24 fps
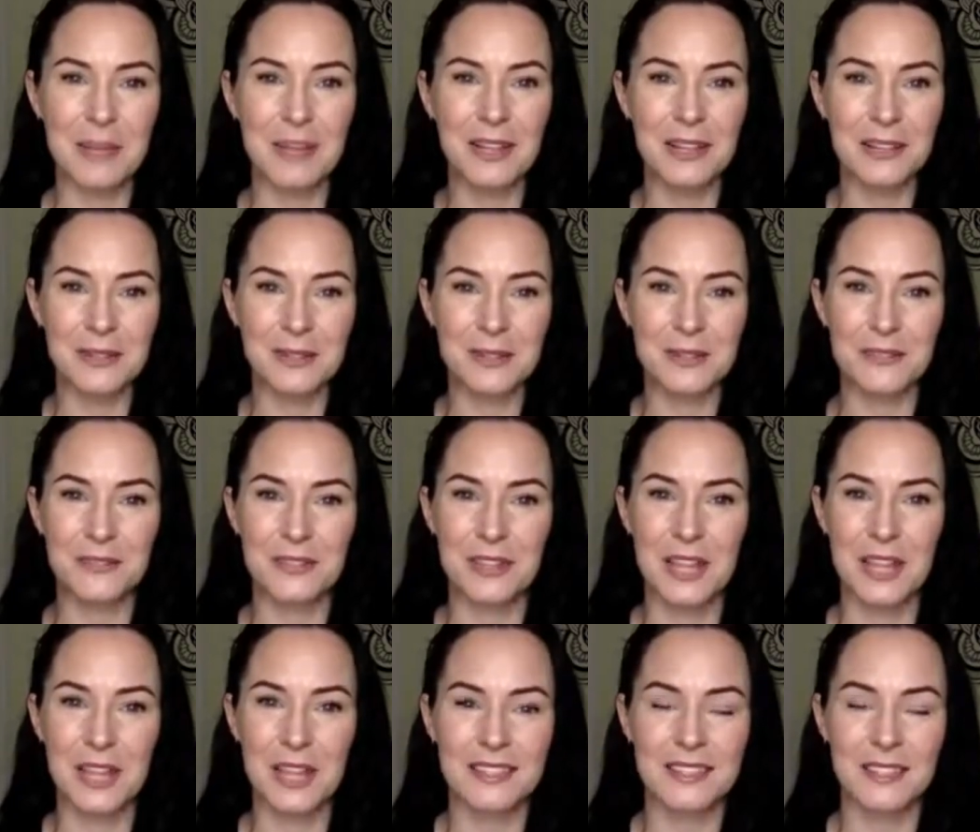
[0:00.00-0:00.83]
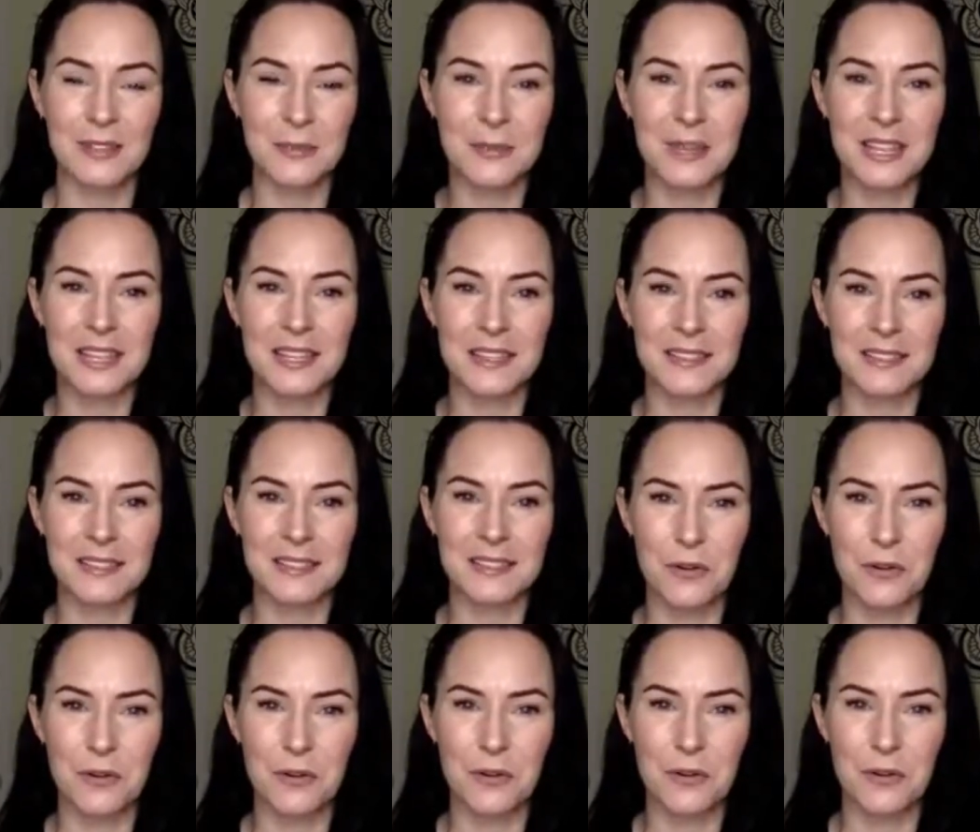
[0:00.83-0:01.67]
pillars of light that we can
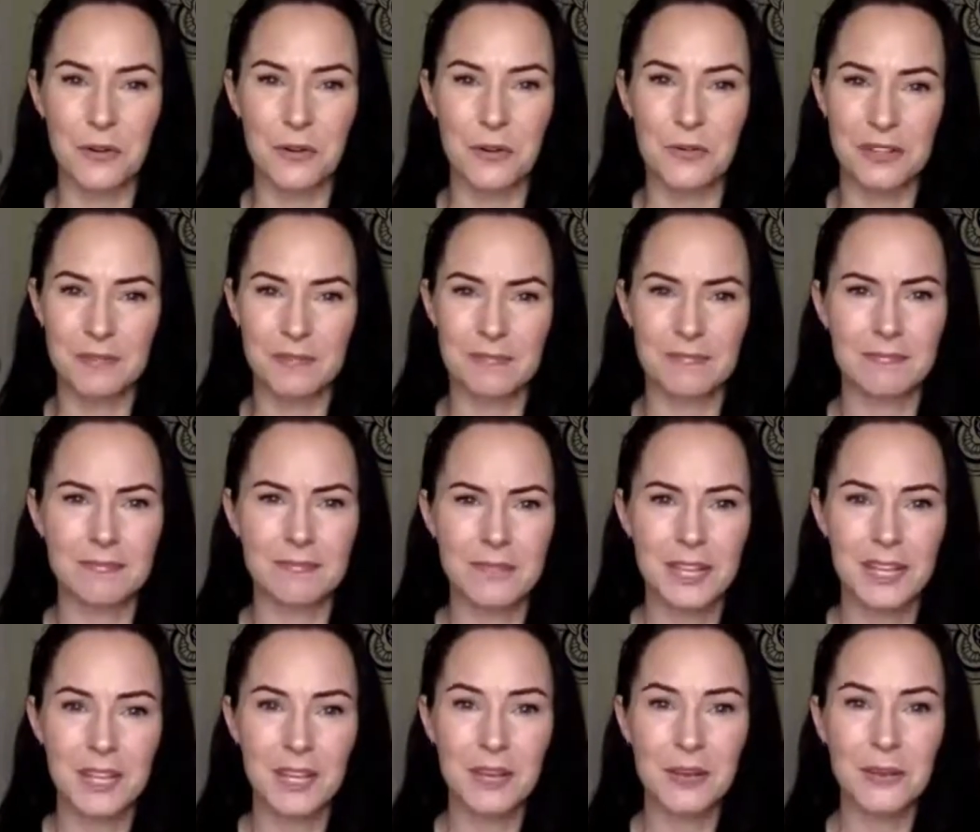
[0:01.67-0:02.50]
go forth and